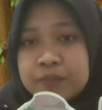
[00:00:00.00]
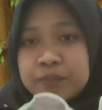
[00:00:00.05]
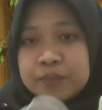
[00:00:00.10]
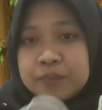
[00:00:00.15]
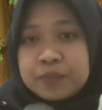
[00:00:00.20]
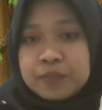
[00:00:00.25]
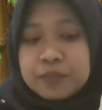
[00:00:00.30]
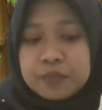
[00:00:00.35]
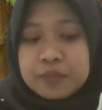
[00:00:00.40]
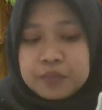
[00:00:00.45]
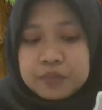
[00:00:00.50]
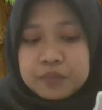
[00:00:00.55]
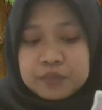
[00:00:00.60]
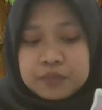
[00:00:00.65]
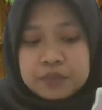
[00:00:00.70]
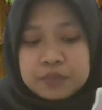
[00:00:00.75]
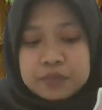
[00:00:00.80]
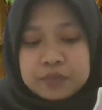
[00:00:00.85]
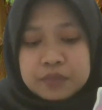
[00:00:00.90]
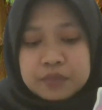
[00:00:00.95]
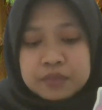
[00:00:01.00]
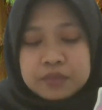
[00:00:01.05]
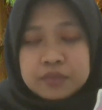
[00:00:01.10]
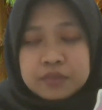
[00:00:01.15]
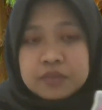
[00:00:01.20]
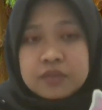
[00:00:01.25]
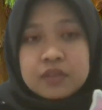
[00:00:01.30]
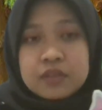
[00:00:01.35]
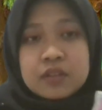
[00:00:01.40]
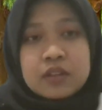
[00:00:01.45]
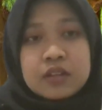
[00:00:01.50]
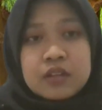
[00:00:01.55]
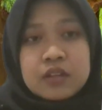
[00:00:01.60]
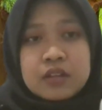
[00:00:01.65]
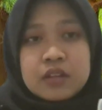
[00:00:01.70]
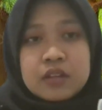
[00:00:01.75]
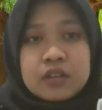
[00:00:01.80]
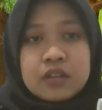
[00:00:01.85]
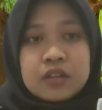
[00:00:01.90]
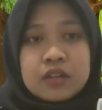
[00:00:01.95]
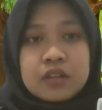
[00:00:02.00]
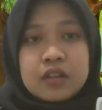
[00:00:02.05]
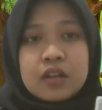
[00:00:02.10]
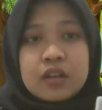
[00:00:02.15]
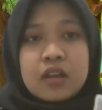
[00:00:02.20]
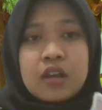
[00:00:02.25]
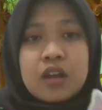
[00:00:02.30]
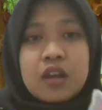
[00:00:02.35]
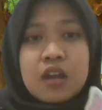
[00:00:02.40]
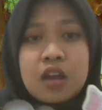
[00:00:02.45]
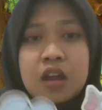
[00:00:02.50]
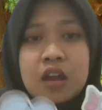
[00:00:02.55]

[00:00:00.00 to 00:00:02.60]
(no one is talking)